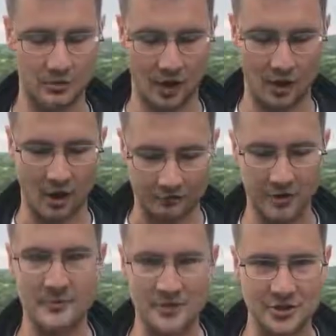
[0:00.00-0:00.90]
our
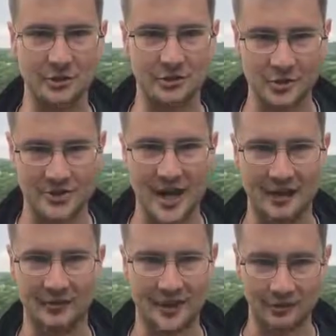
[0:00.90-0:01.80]
freedom is still
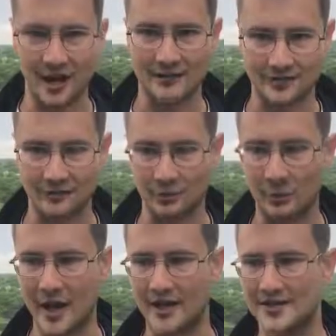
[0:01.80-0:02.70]
curtailed in a lot of different
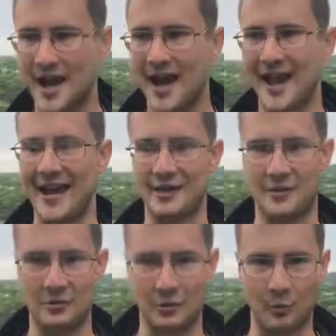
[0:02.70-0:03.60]
ways. And
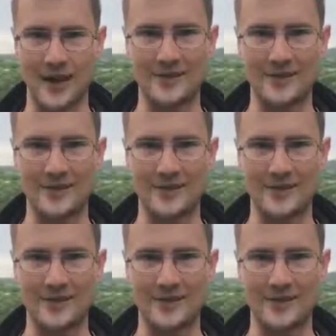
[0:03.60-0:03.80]
the way